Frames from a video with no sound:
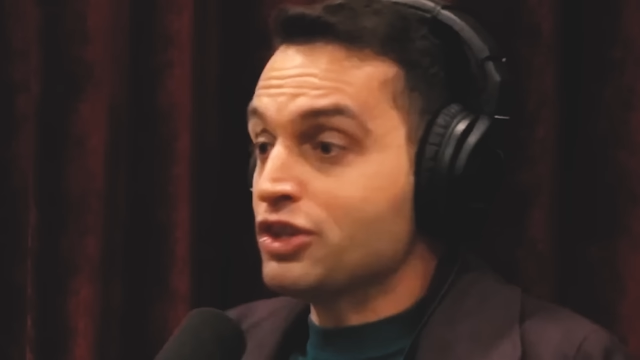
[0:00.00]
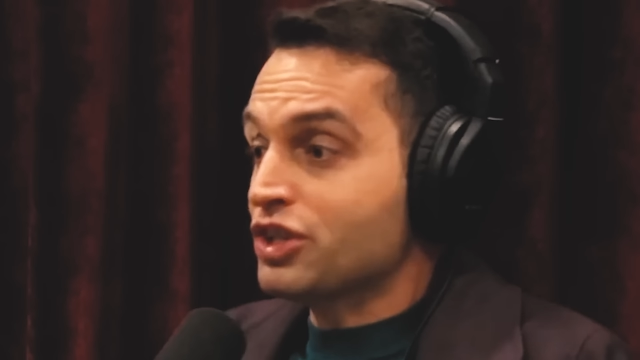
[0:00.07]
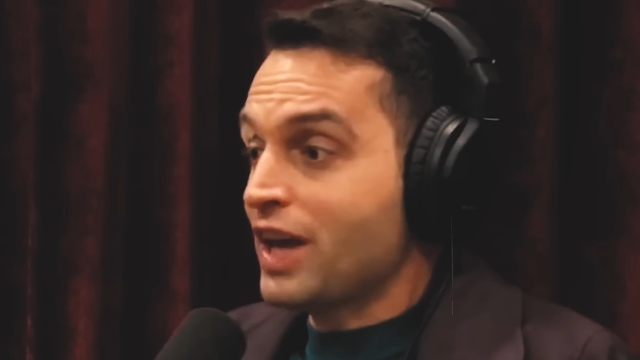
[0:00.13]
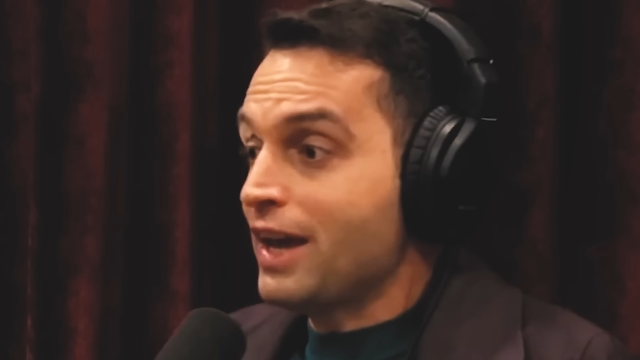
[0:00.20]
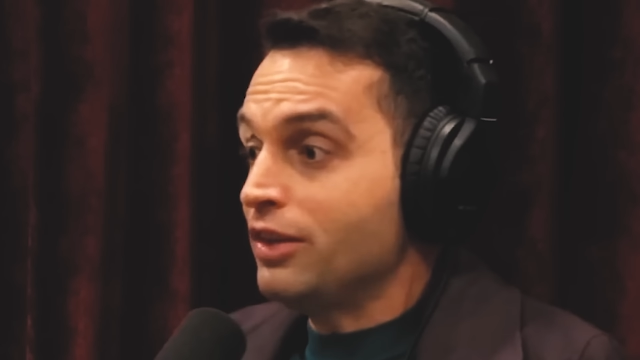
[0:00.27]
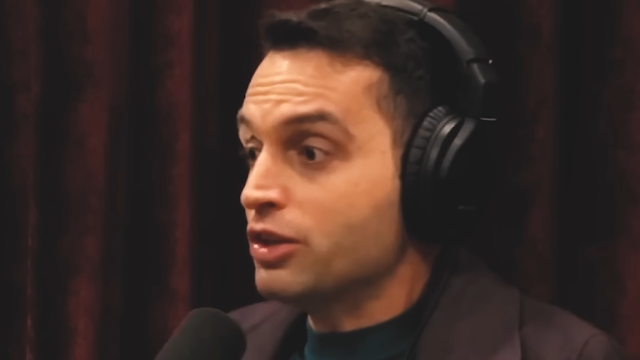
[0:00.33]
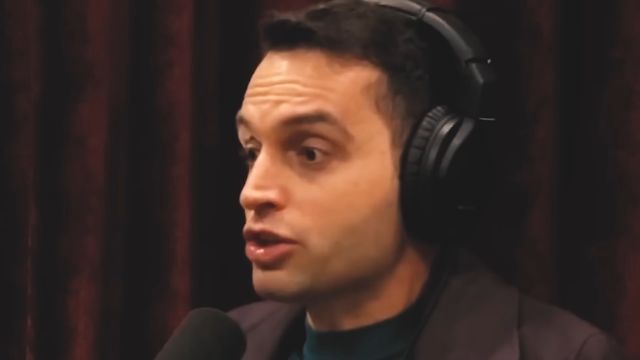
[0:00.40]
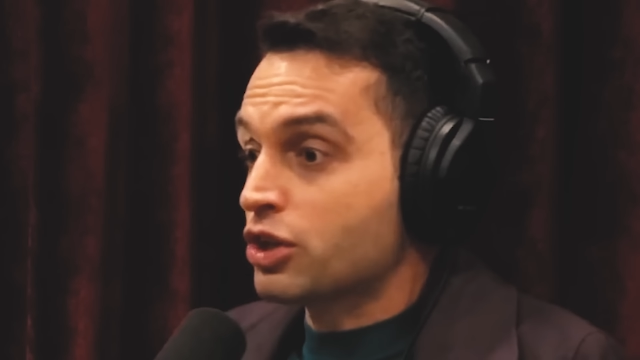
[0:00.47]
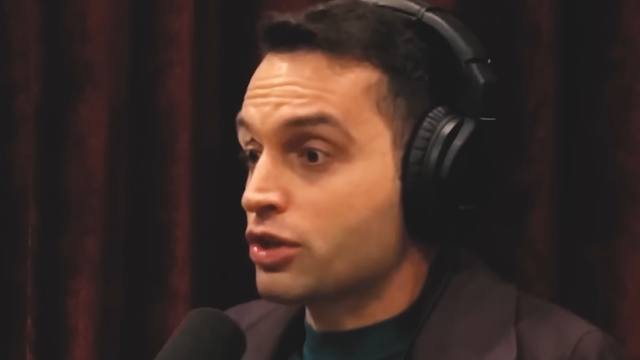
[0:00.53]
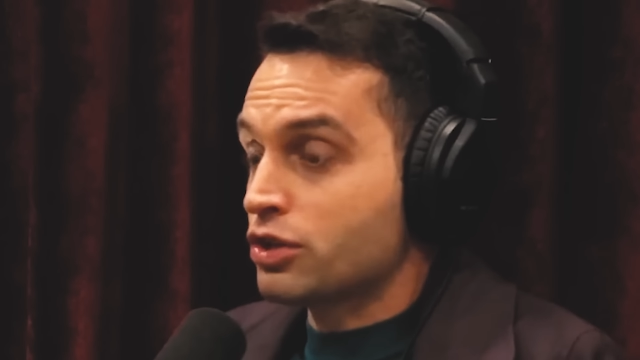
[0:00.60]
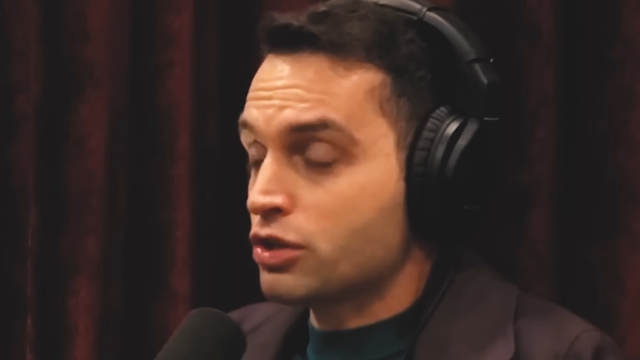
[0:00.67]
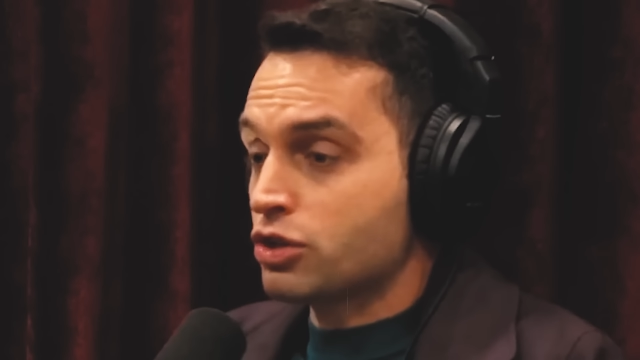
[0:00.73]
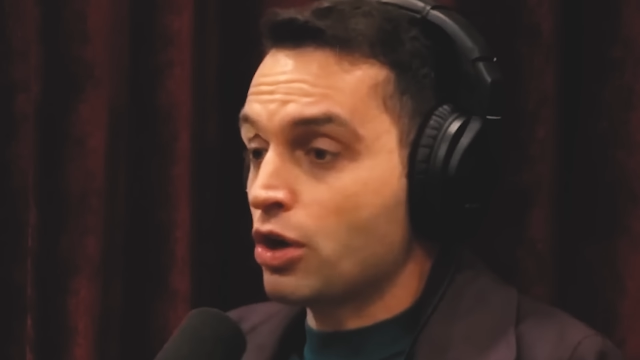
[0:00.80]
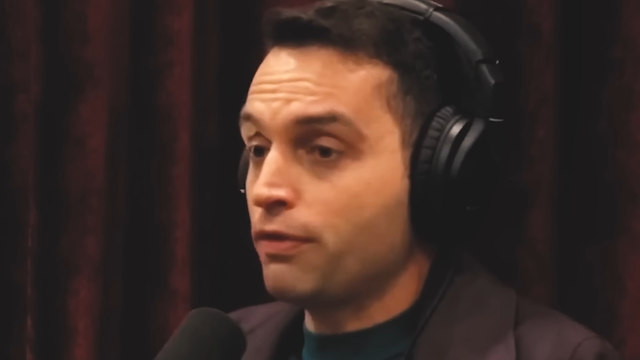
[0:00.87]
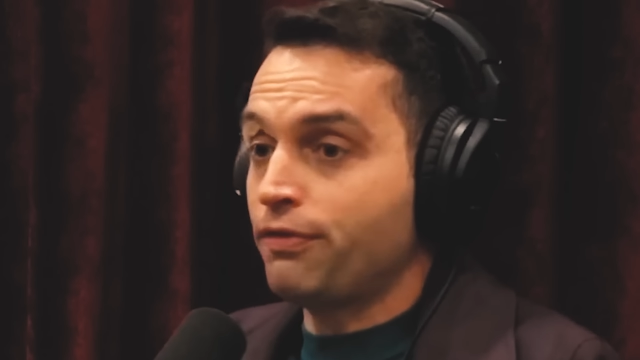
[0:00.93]
even say this because
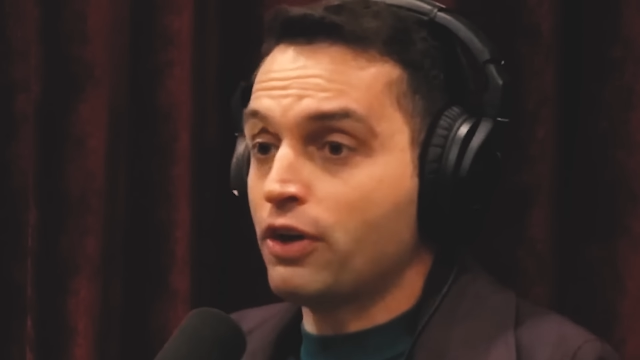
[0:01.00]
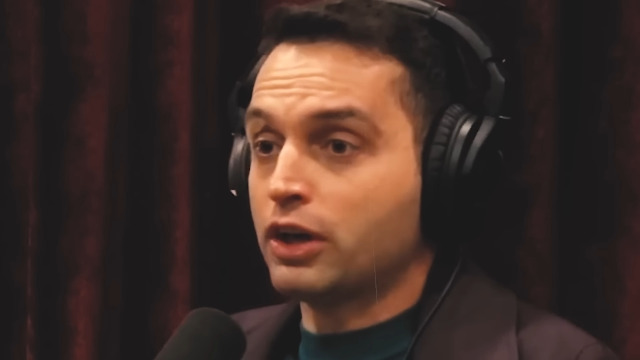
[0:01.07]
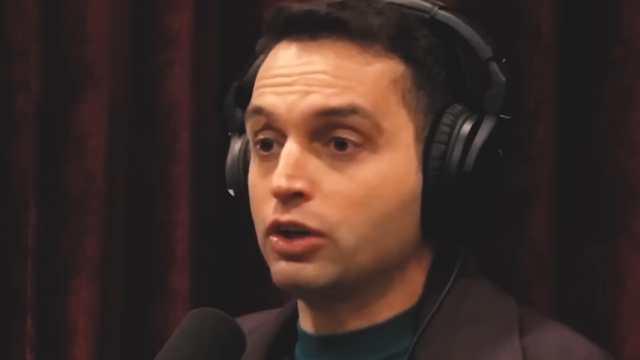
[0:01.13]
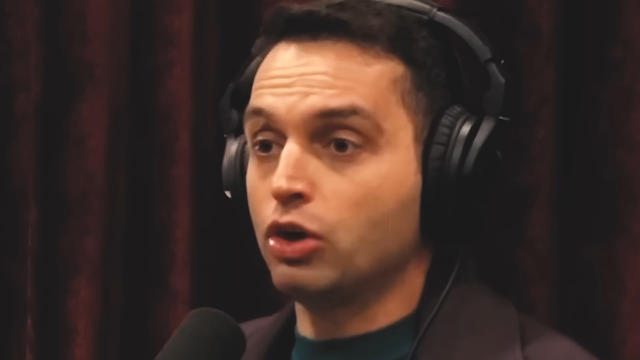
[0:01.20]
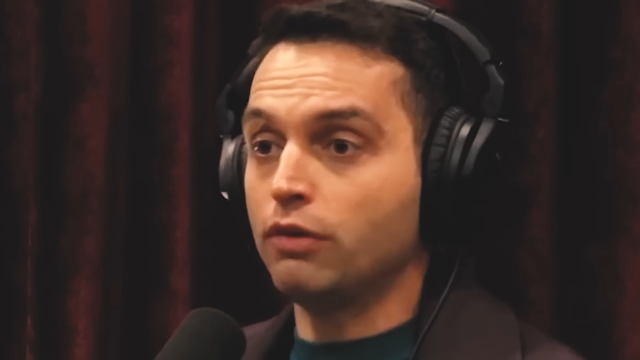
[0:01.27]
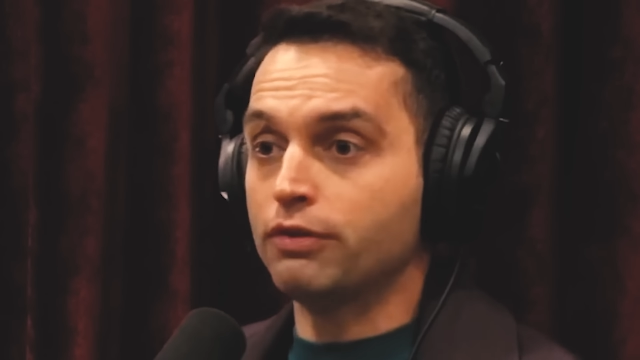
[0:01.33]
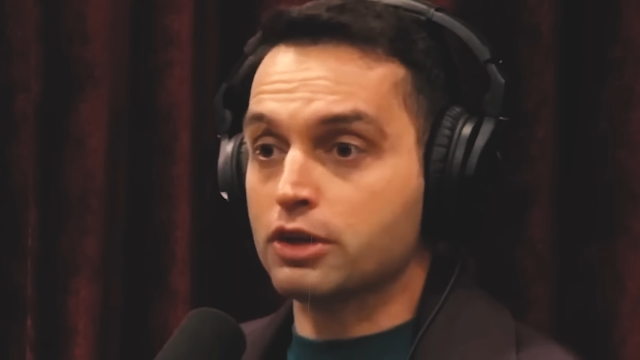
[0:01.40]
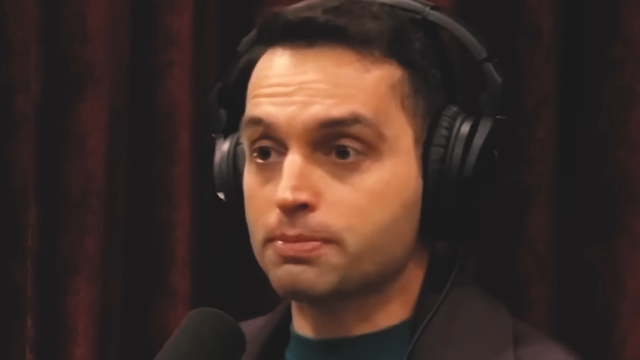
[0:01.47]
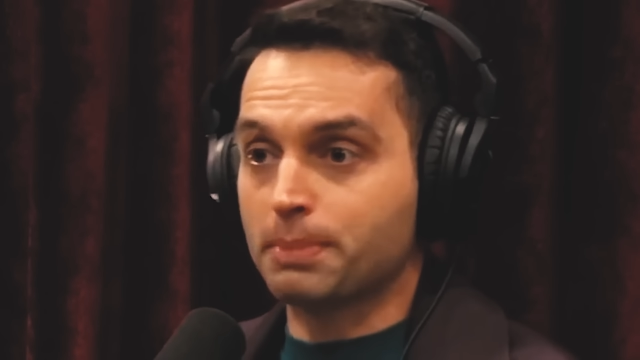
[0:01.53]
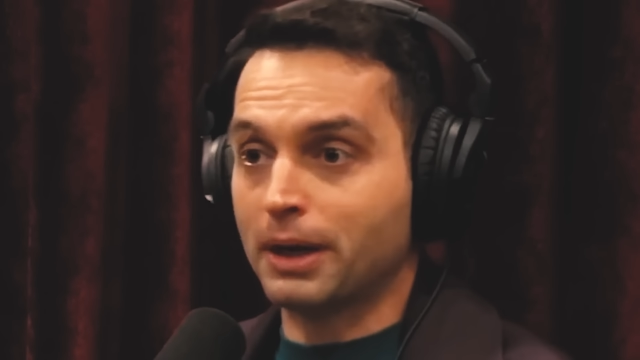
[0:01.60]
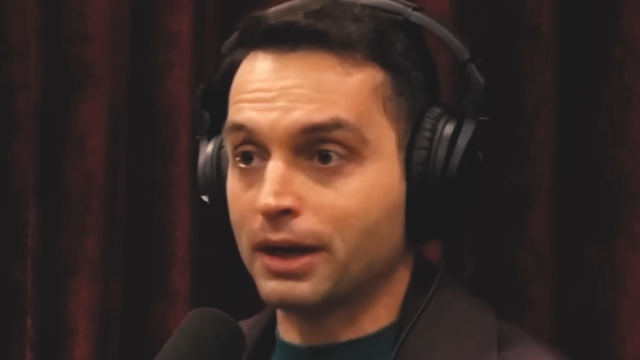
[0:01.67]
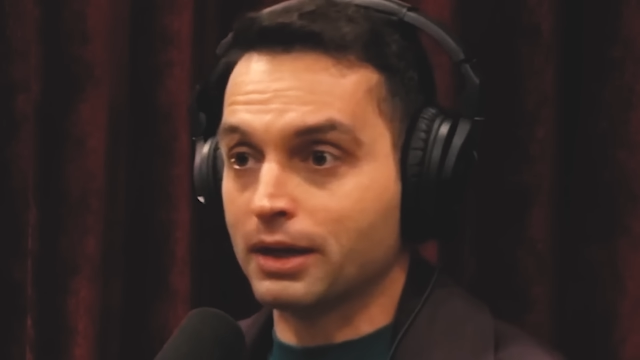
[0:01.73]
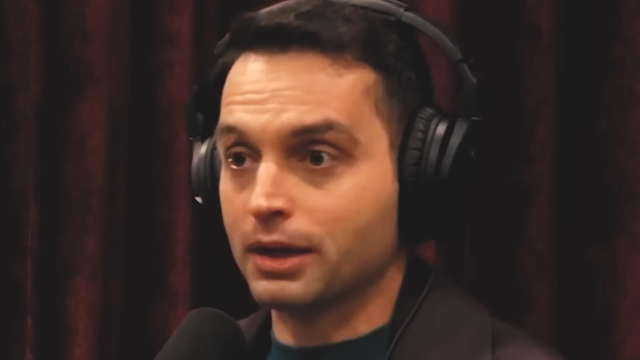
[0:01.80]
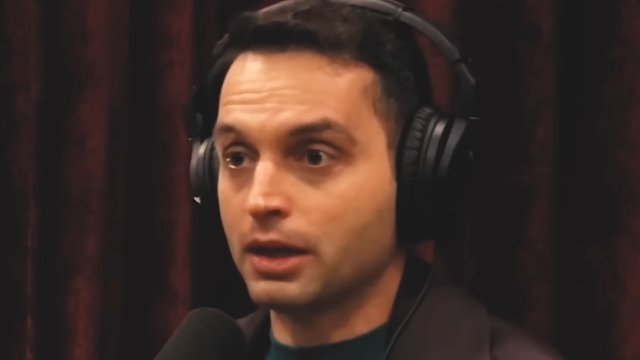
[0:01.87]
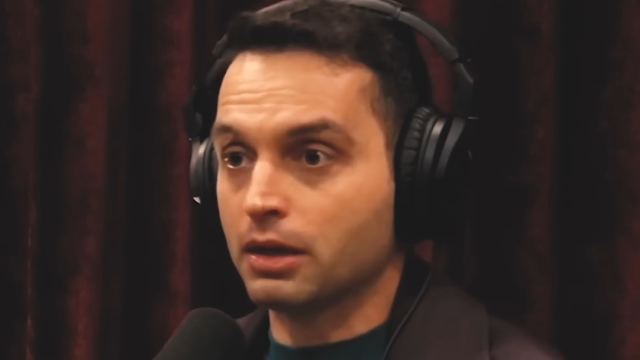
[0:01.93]
it's so obvious, but